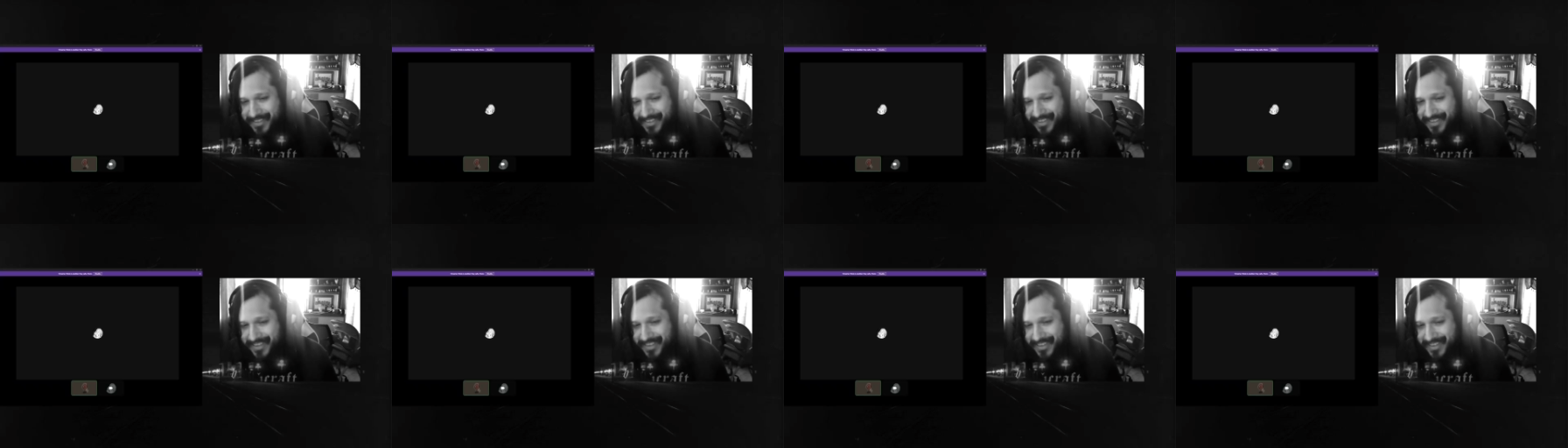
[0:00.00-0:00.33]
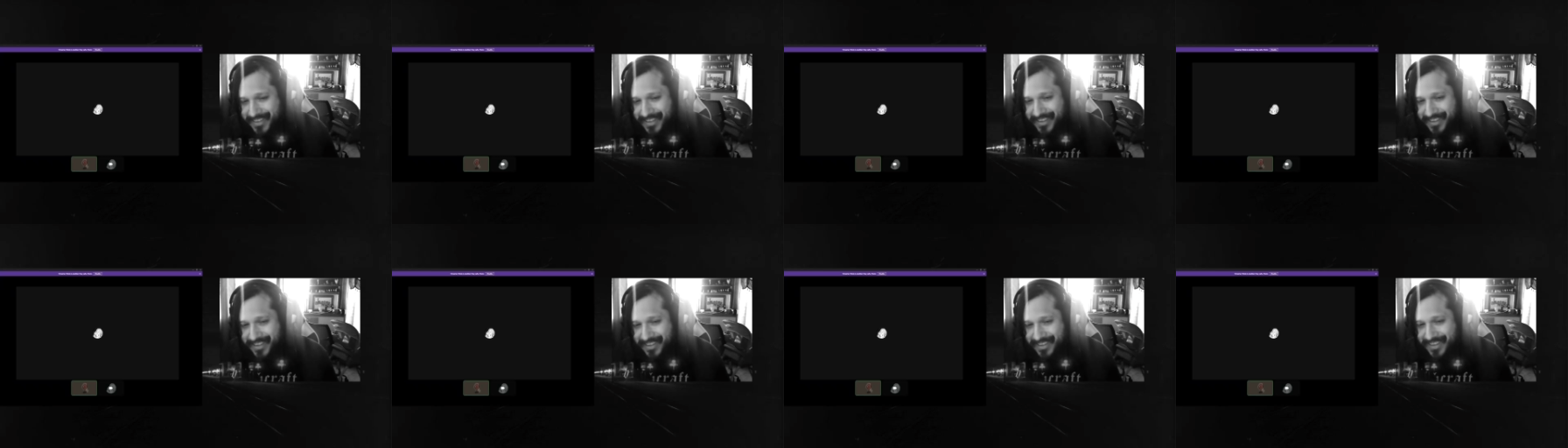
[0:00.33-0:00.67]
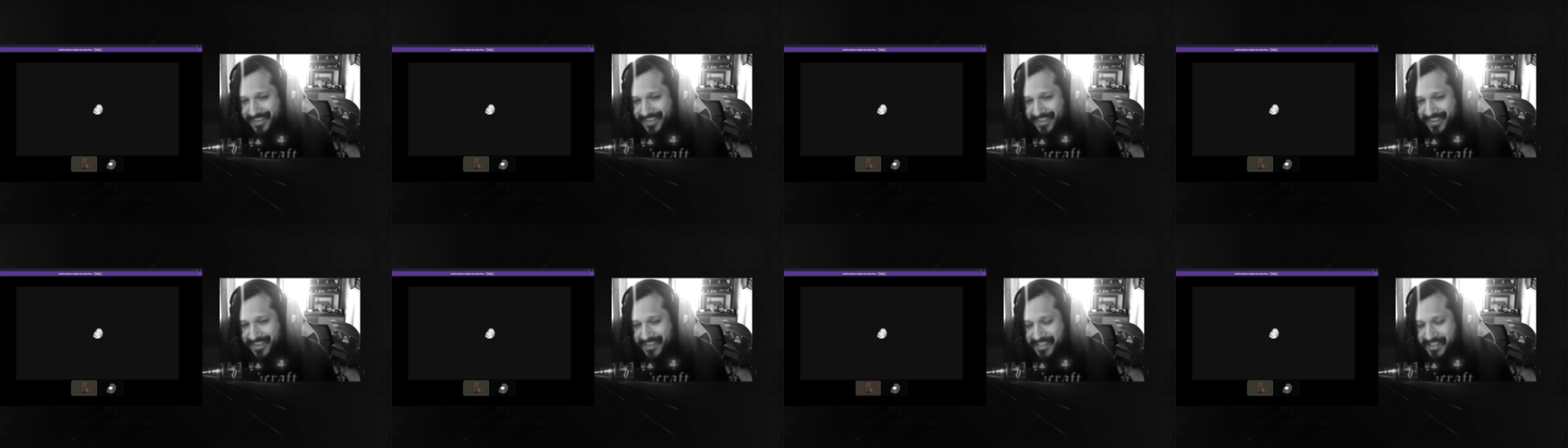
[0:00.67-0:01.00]
That that
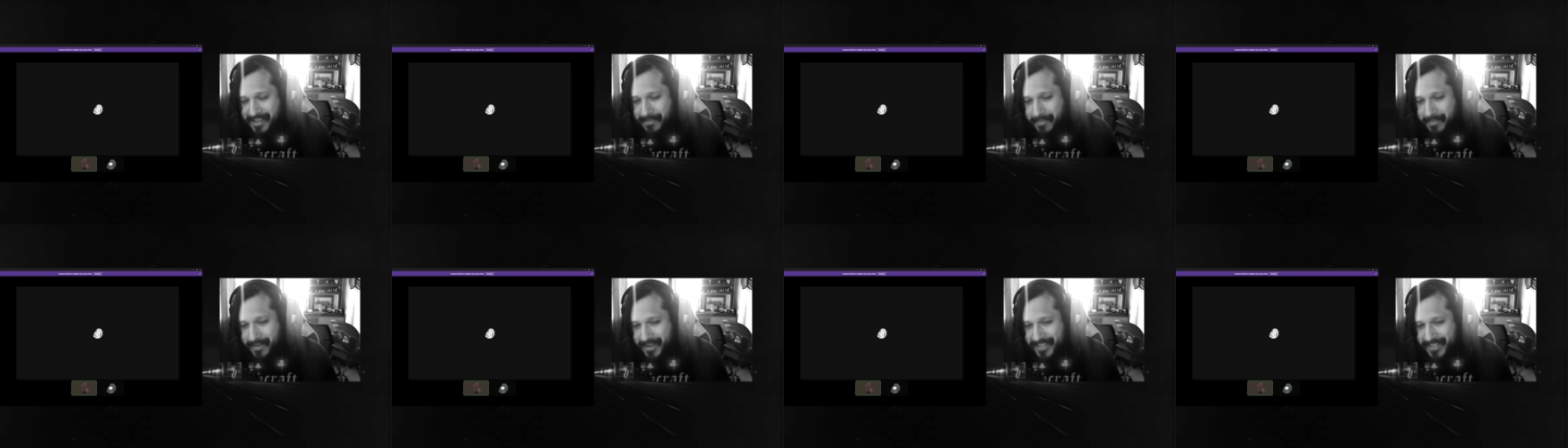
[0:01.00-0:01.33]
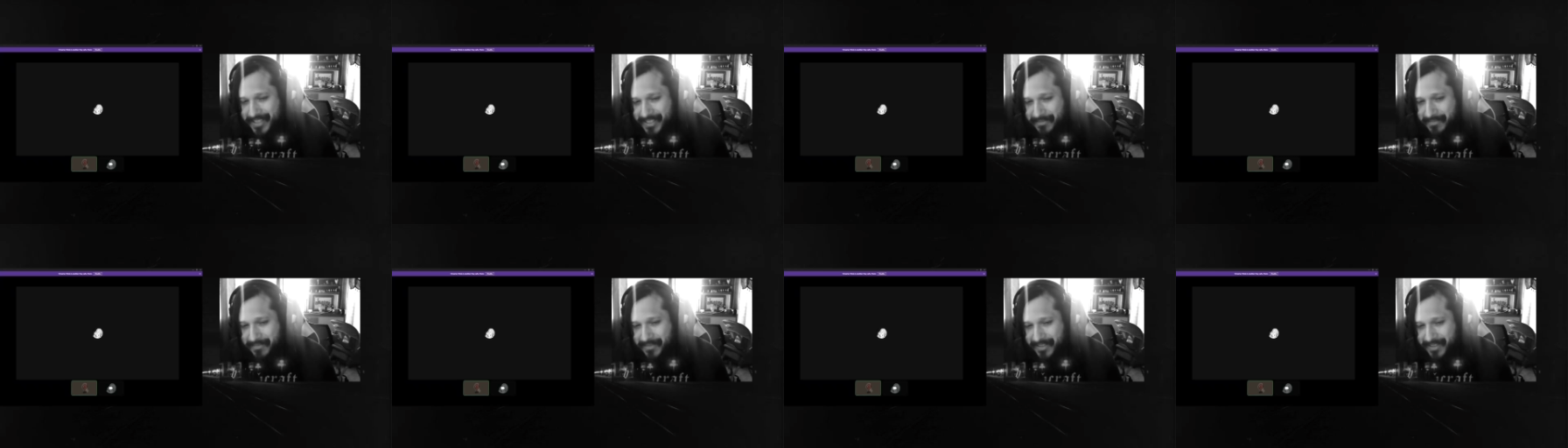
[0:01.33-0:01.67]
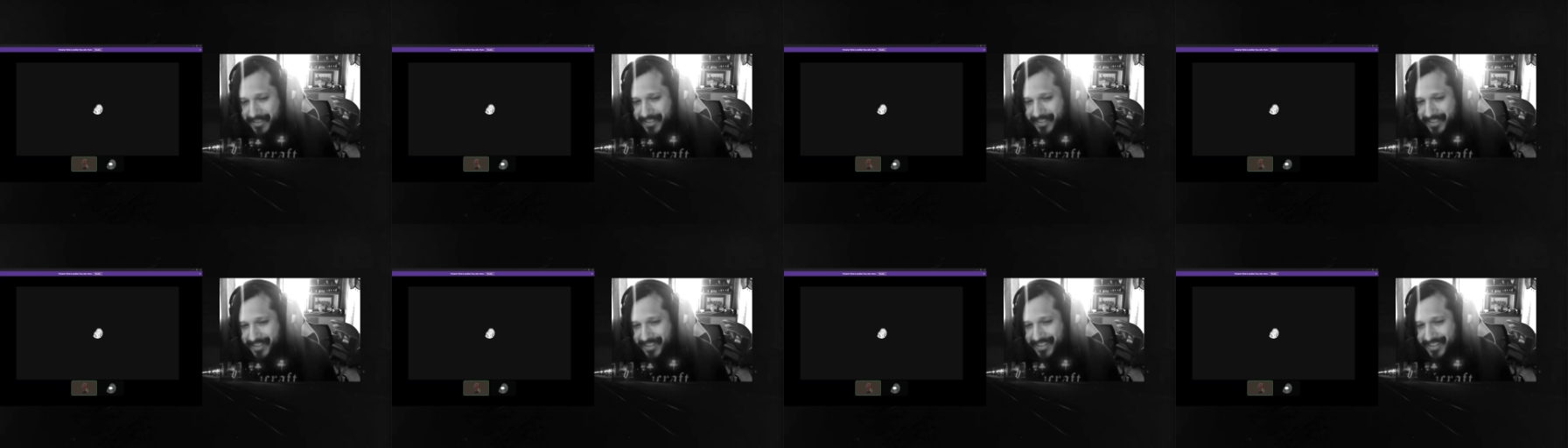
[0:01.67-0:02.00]
that
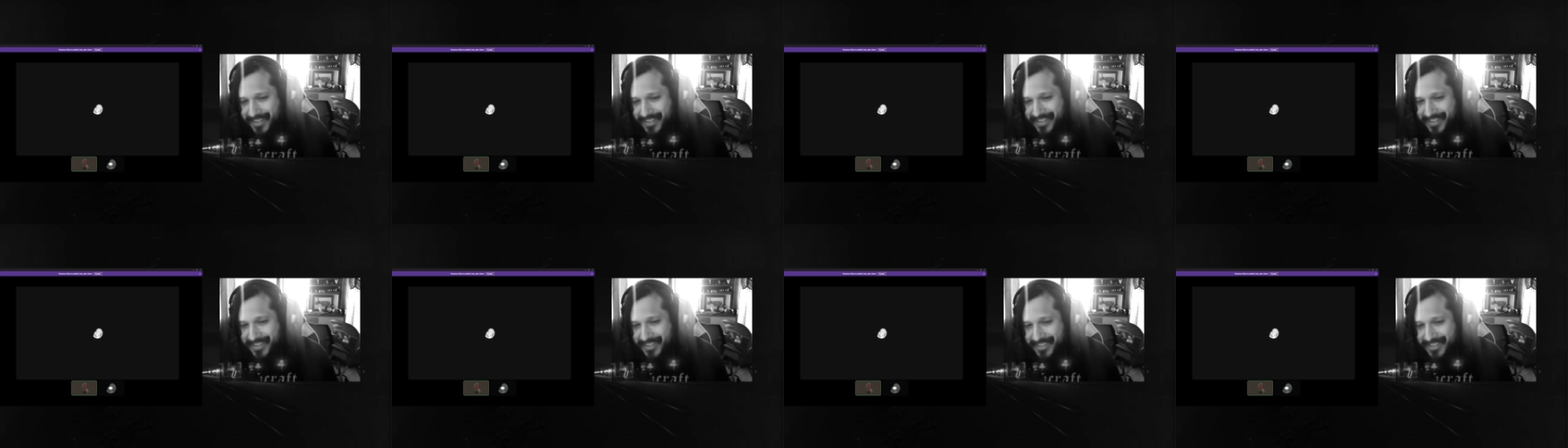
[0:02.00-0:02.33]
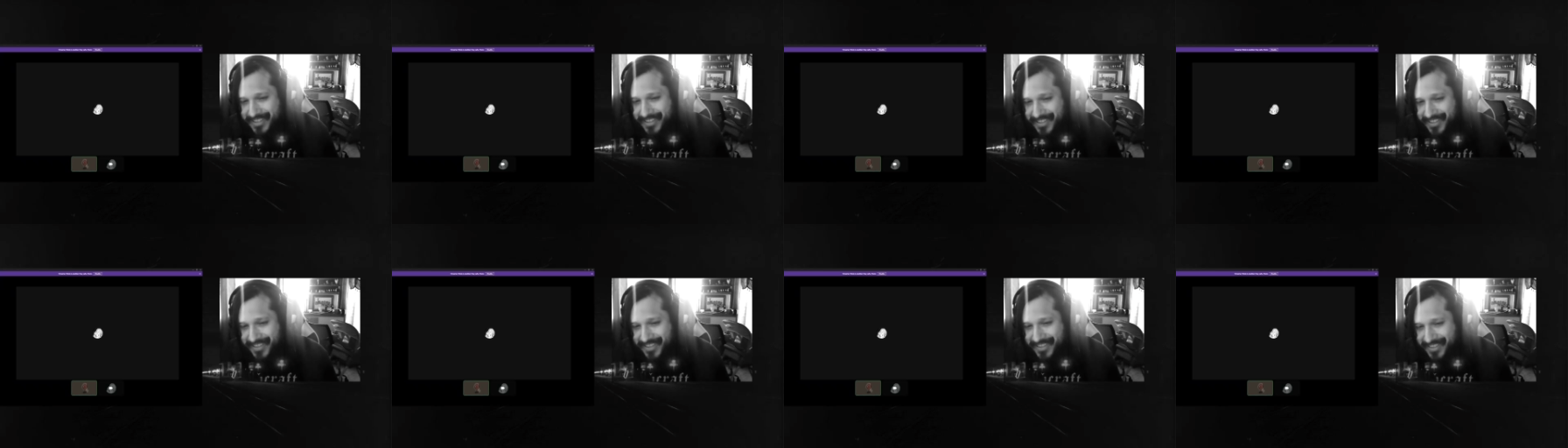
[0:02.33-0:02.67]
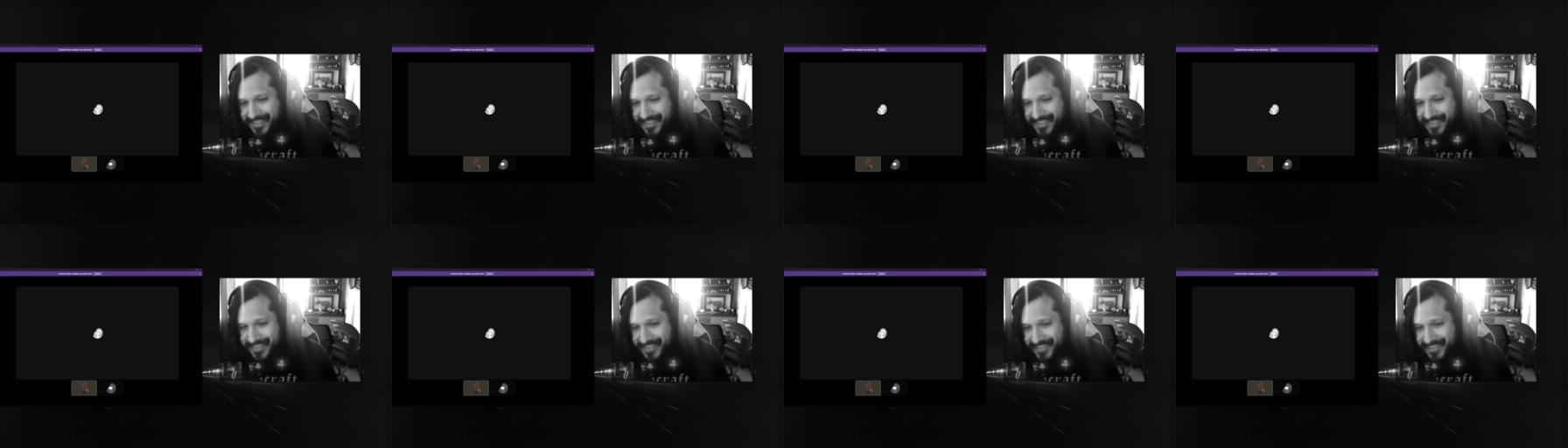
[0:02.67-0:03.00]
possibility
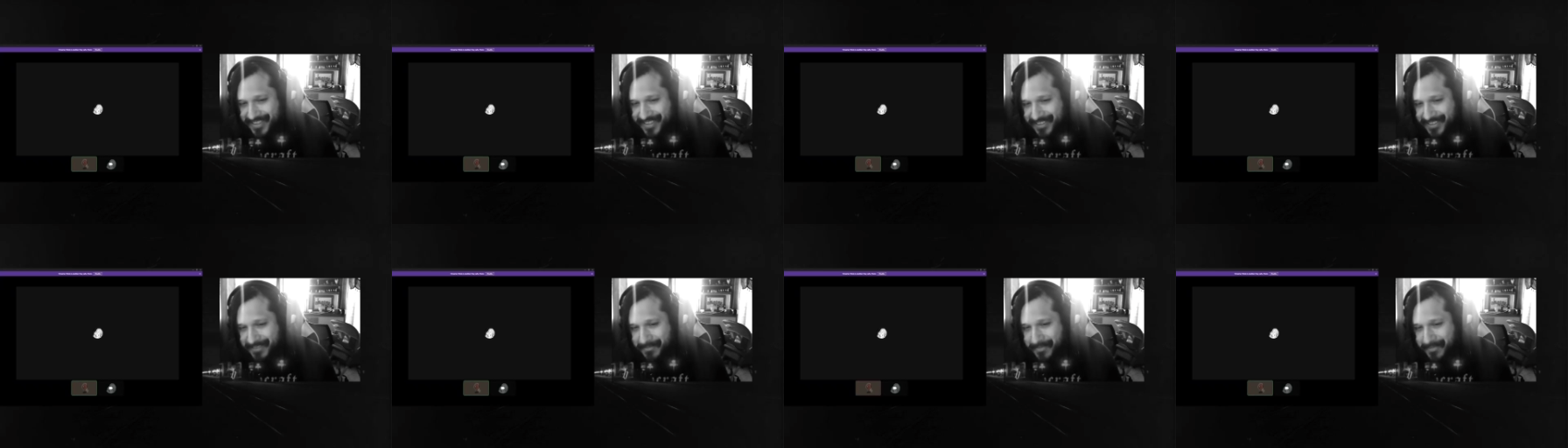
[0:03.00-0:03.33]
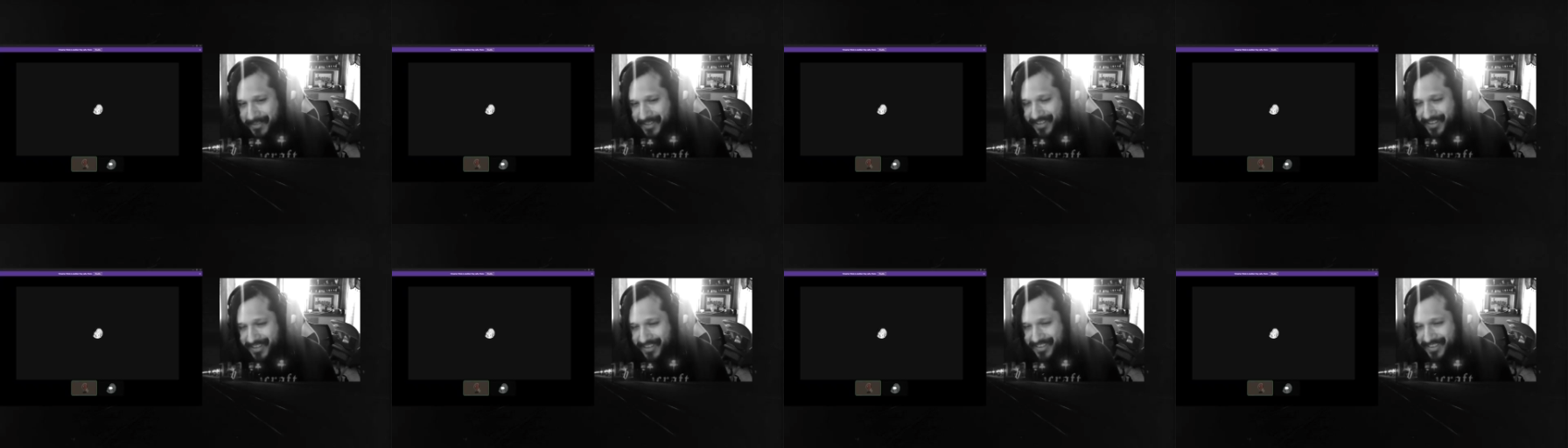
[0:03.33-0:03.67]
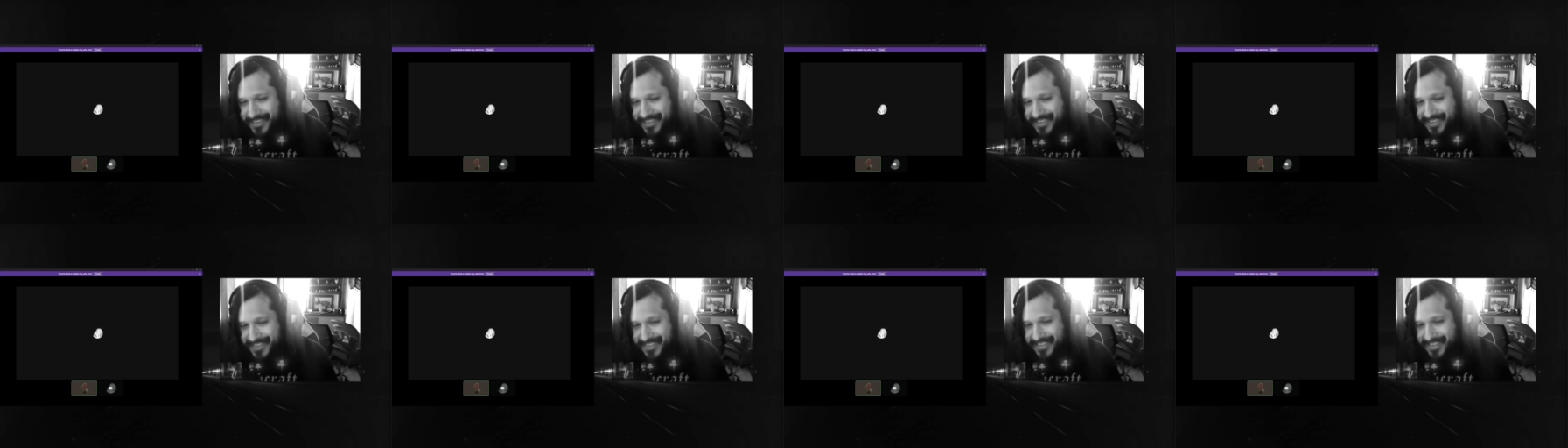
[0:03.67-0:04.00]
exists
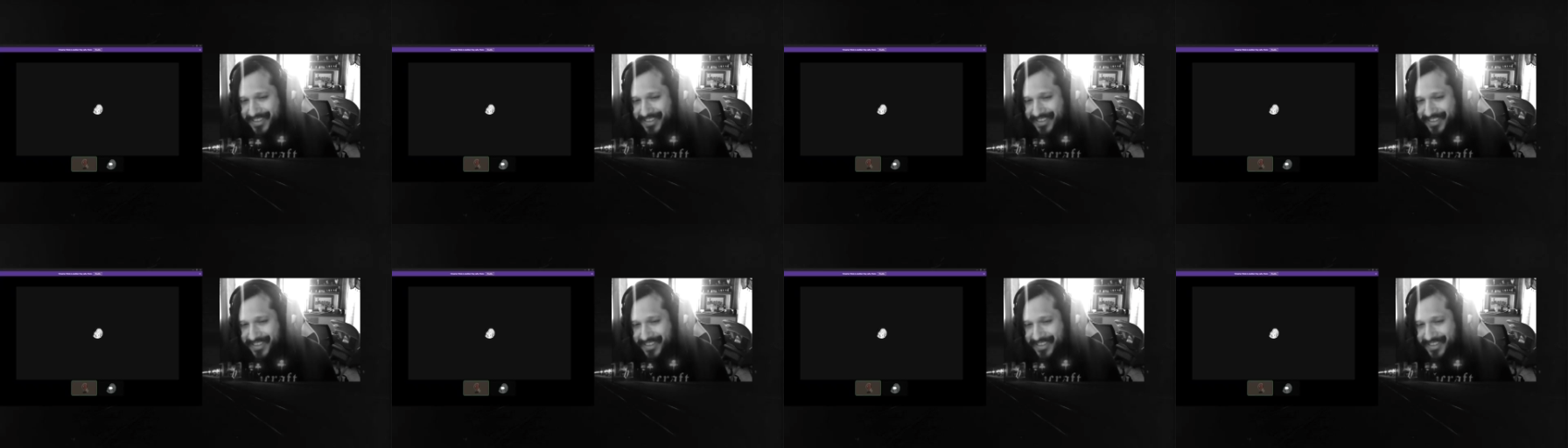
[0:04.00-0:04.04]
because